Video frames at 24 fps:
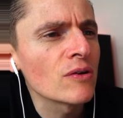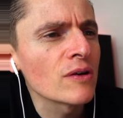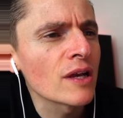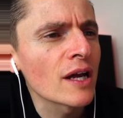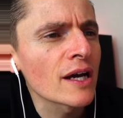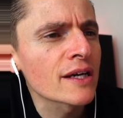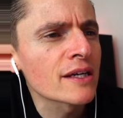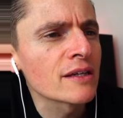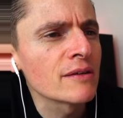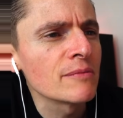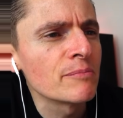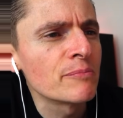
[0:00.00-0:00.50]

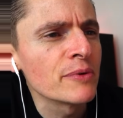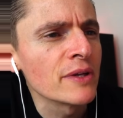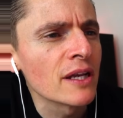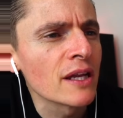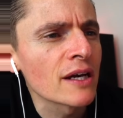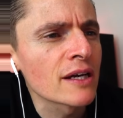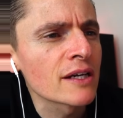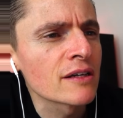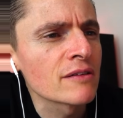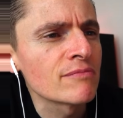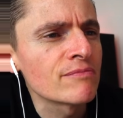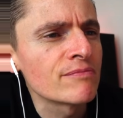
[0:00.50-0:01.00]
like a bit
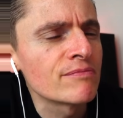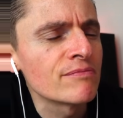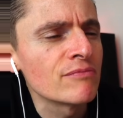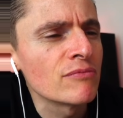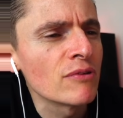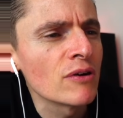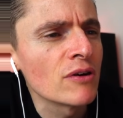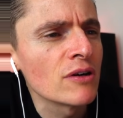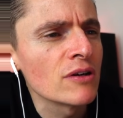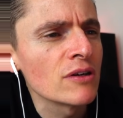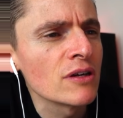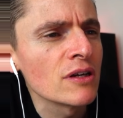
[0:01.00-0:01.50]
like a
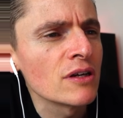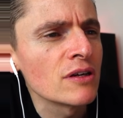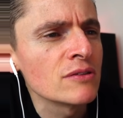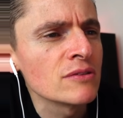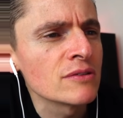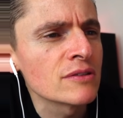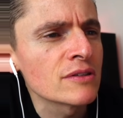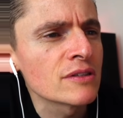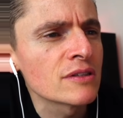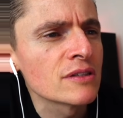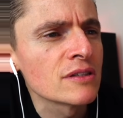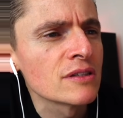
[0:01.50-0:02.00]
Royal
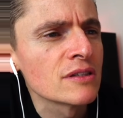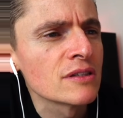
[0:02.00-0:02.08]
Oak.